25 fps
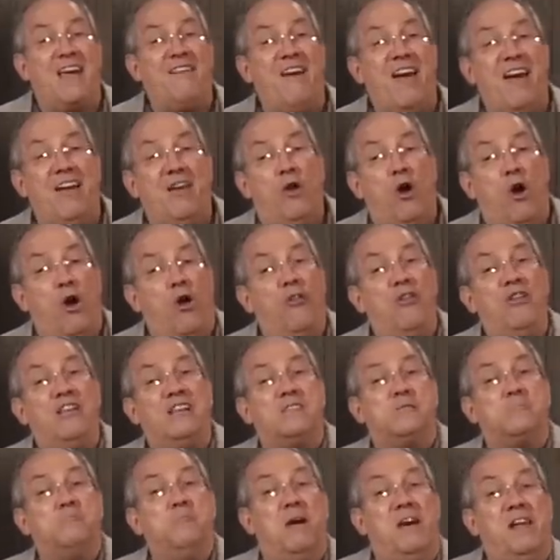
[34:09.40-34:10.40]
they had all
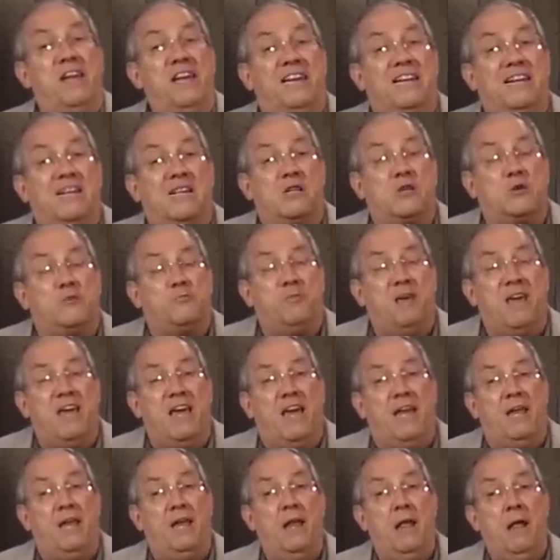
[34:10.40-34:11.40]
this money to
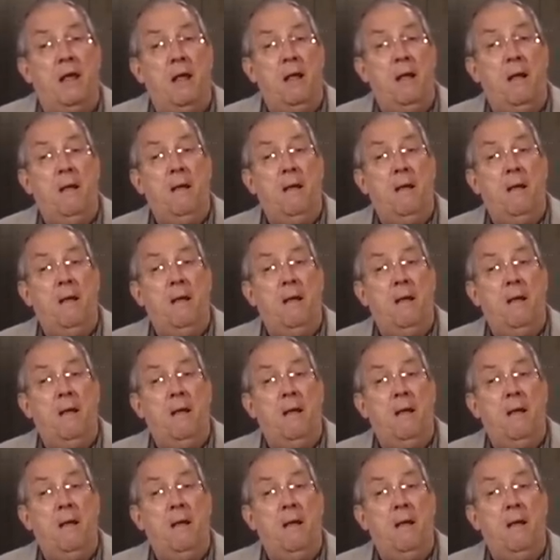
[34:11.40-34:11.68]
spend,